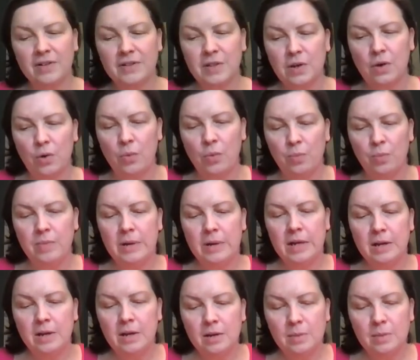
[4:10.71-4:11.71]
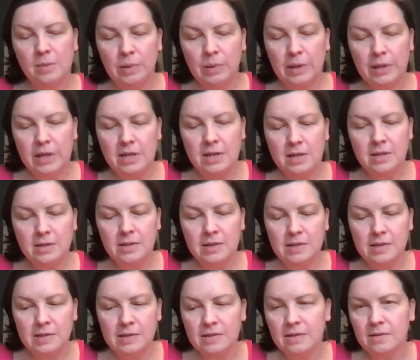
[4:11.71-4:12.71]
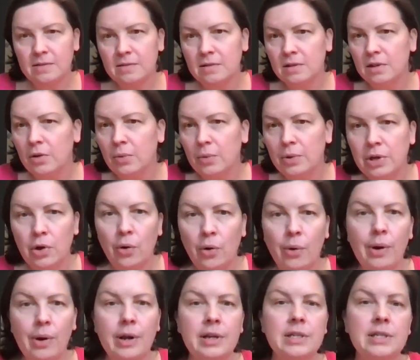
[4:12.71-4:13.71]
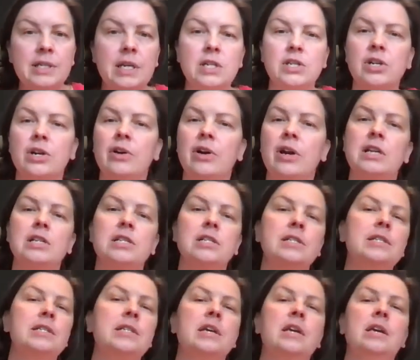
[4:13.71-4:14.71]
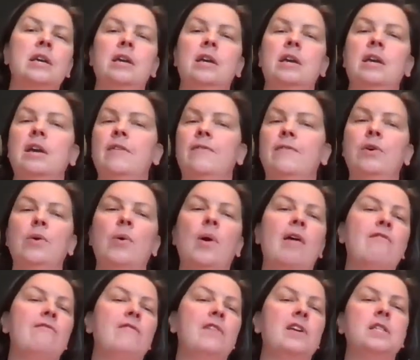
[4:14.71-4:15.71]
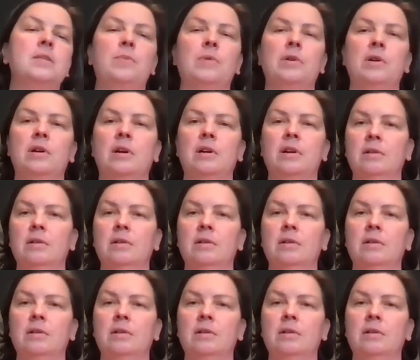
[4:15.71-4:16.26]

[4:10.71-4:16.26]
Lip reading: So please, in your organization or agency, if you have Facebook